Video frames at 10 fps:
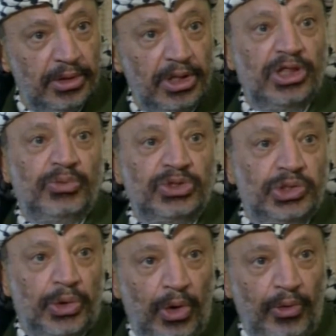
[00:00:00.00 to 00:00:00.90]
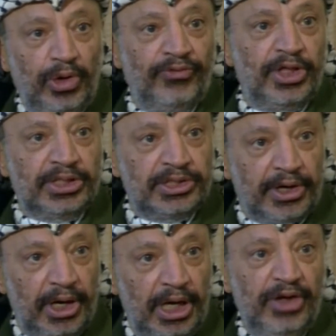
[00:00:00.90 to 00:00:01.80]
the withdrawal of the
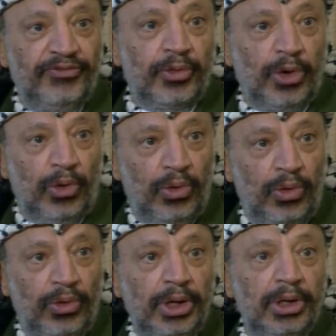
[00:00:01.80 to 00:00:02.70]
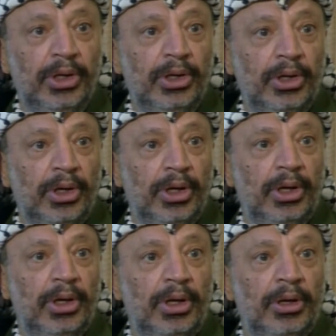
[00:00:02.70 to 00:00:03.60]
Israeli from all
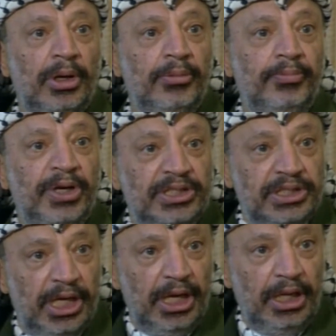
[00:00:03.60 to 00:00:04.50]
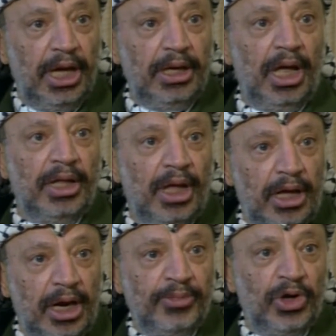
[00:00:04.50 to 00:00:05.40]
Palestinian and
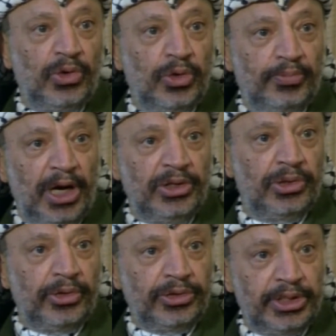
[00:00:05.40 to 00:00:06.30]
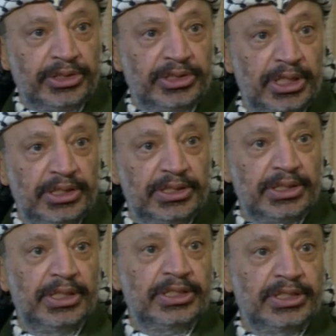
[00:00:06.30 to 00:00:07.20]
Arab occupied territories since
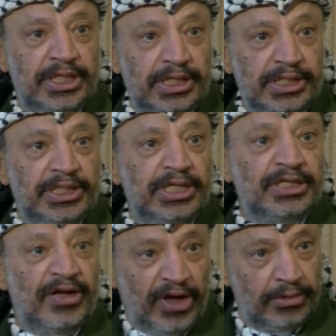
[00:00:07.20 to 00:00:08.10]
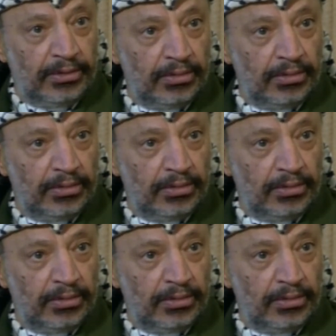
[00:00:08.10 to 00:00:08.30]
'67,